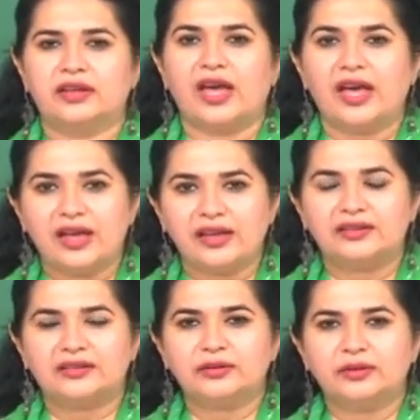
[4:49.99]

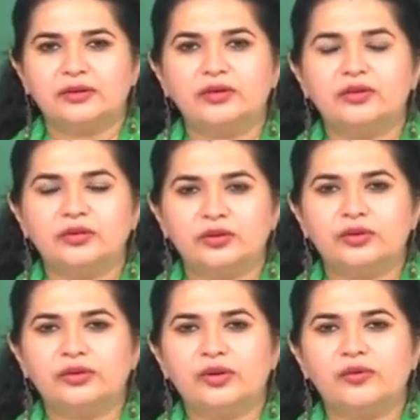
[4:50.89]
As you know, you
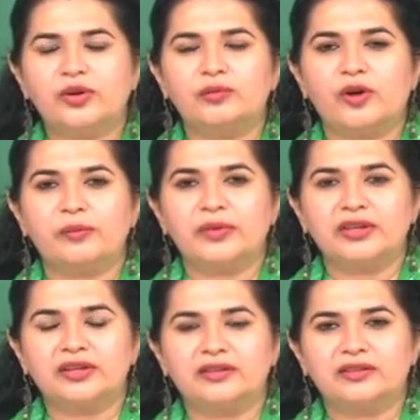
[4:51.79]
don't know what Bombay
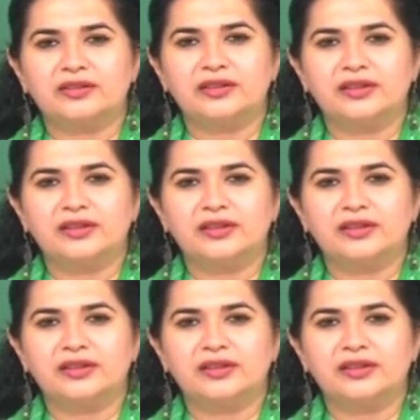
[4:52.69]
is.